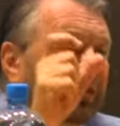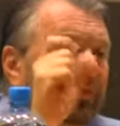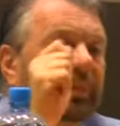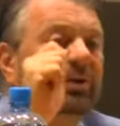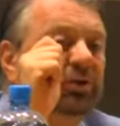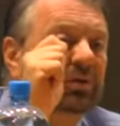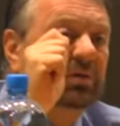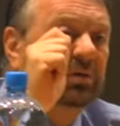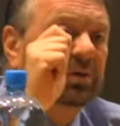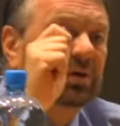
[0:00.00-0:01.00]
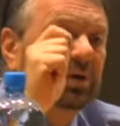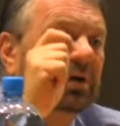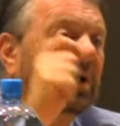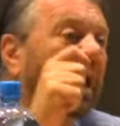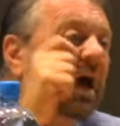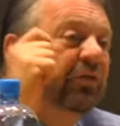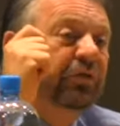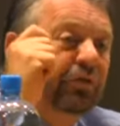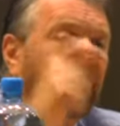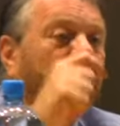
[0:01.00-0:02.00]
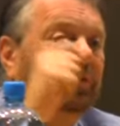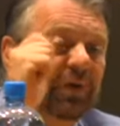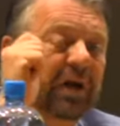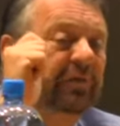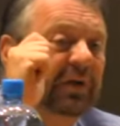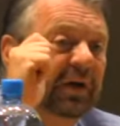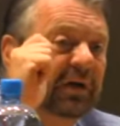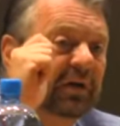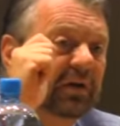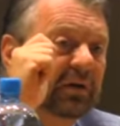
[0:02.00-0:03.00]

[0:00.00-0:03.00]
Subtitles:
and special as drug trafficking,